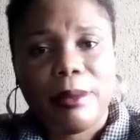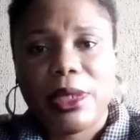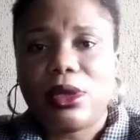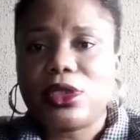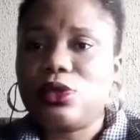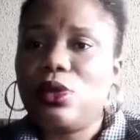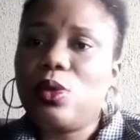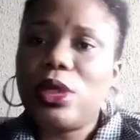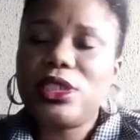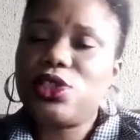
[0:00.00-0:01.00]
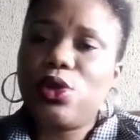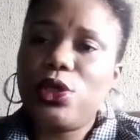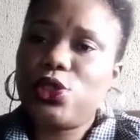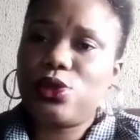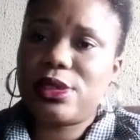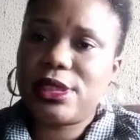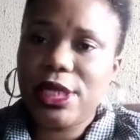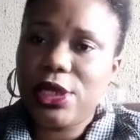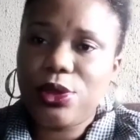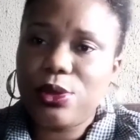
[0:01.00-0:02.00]
because no one is going to
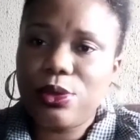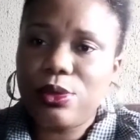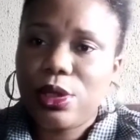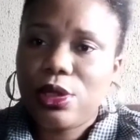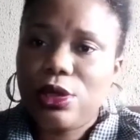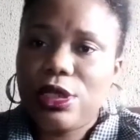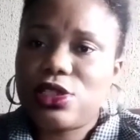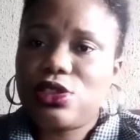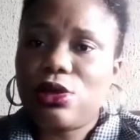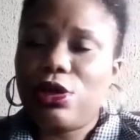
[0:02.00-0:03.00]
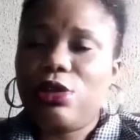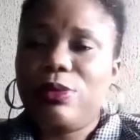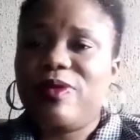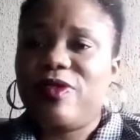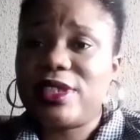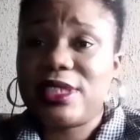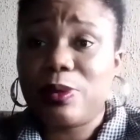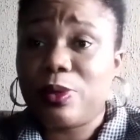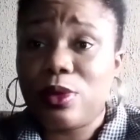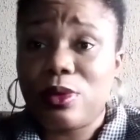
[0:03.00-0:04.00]
see you. It's not going to be
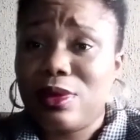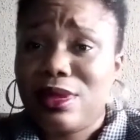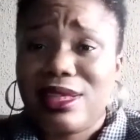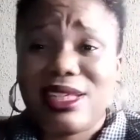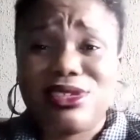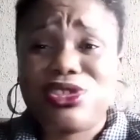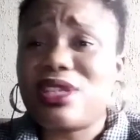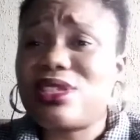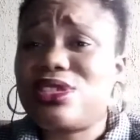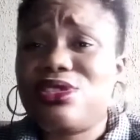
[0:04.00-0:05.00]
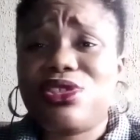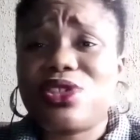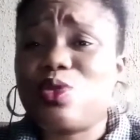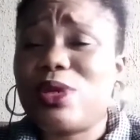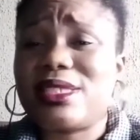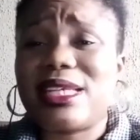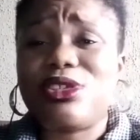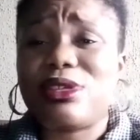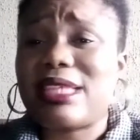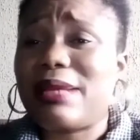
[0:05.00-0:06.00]
visible. It's just, you just wasted
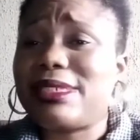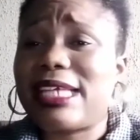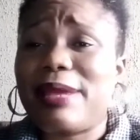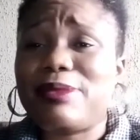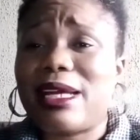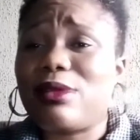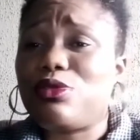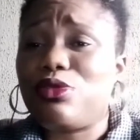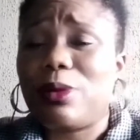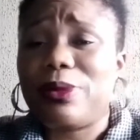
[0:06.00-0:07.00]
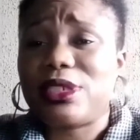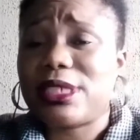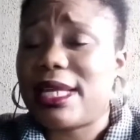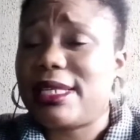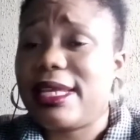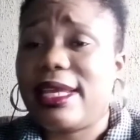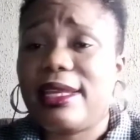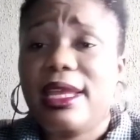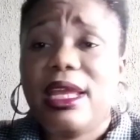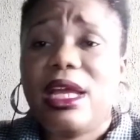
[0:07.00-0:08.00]
your time, typed out rubbish, and
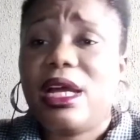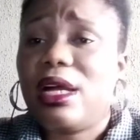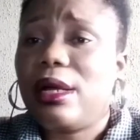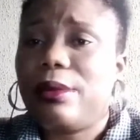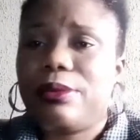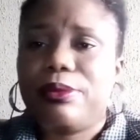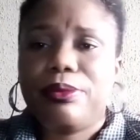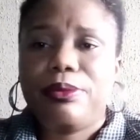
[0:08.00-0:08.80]
then um